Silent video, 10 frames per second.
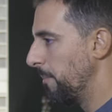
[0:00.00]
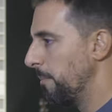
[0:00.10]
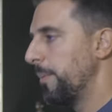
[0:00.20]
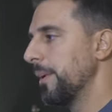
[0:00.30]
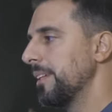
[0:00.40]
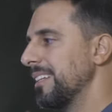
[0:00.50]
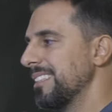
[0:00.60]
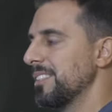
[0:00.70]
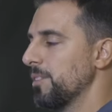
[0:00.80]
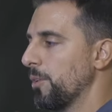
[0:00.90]
But this
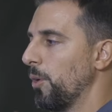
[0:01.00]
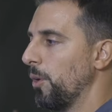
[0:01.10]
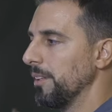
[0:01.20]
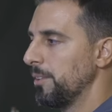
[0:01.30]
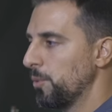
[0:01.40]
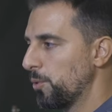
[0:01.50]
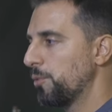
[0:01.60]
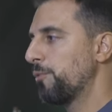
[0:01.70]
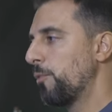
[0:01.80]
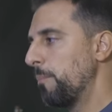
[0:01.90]
is not all. In order
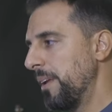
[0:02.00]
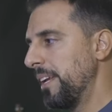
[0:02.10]
for me